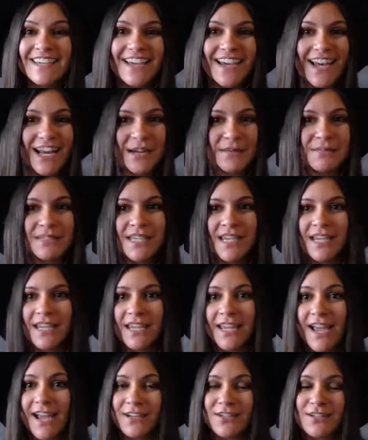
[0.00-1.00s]
and I'm
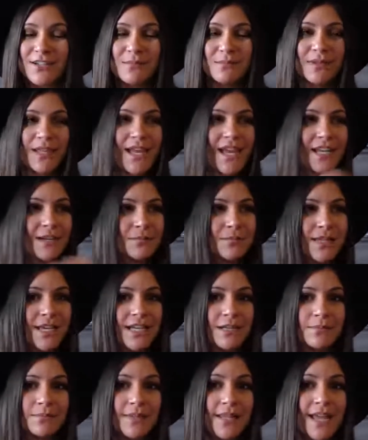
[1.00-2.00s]
taking action to plan and plan
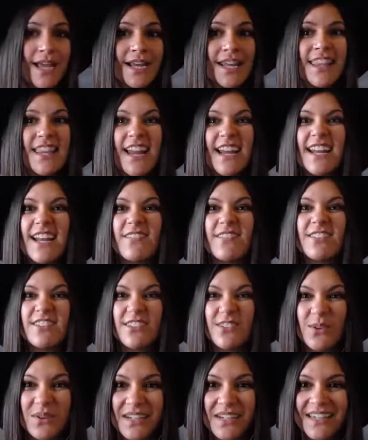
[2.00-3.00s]
and plan, and I never
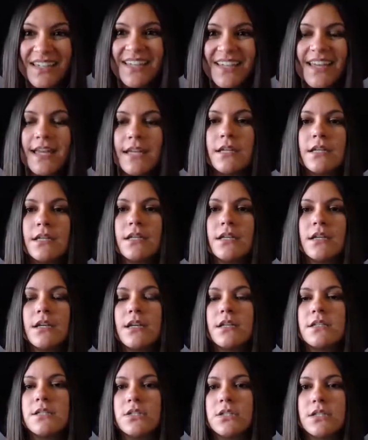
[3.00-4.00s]
do it. And
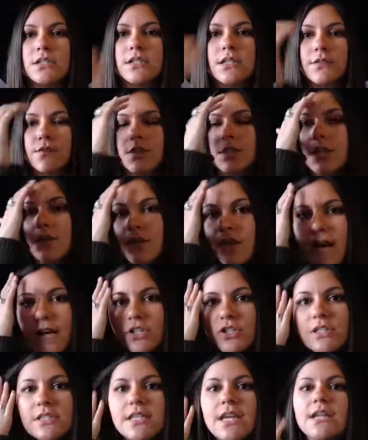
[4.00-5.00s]
it's just, if you never
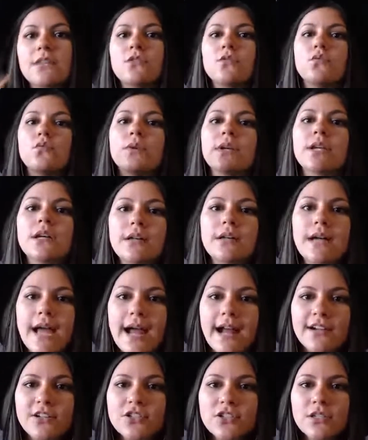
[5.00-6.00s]
actually take the real
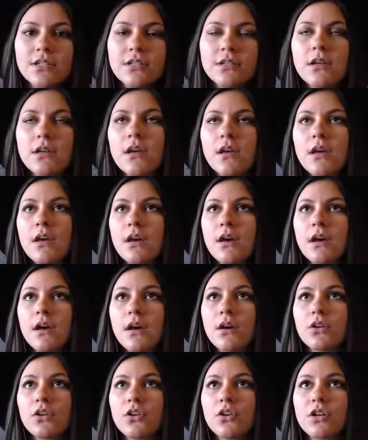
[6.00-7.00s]
action,
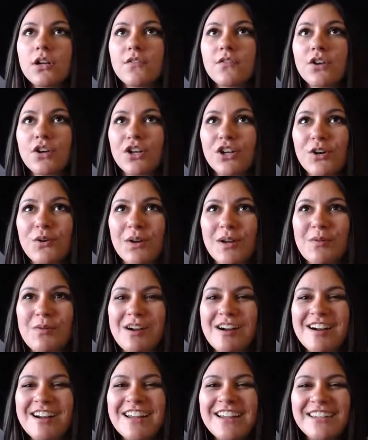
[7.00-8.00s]
you're never going to go
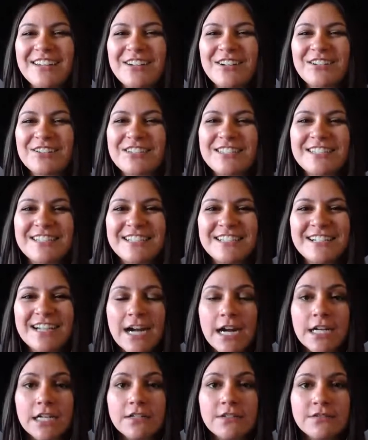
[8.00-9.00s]
anywhere. You're just going to
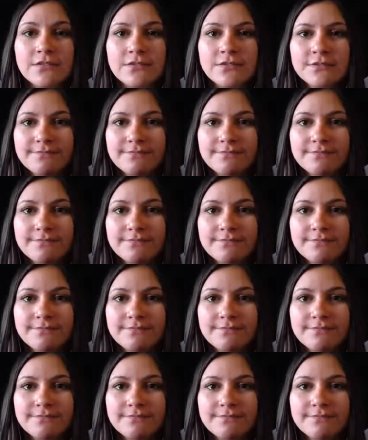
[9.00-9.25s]
kind of